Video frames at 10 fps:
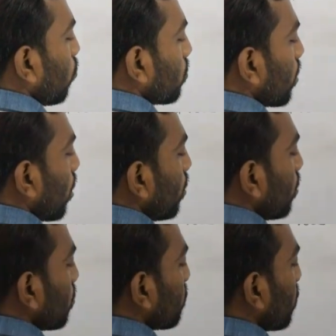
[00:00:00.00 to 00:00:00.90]
both
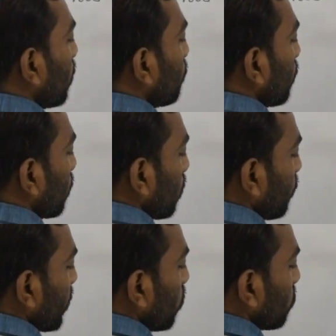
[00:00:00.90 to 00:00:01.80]
are same. The
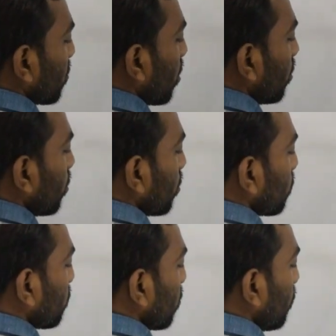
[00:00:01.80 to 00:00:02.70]
values are
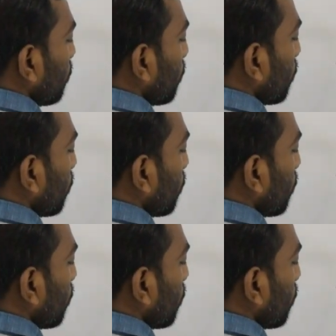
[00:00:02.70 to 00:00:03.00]
same.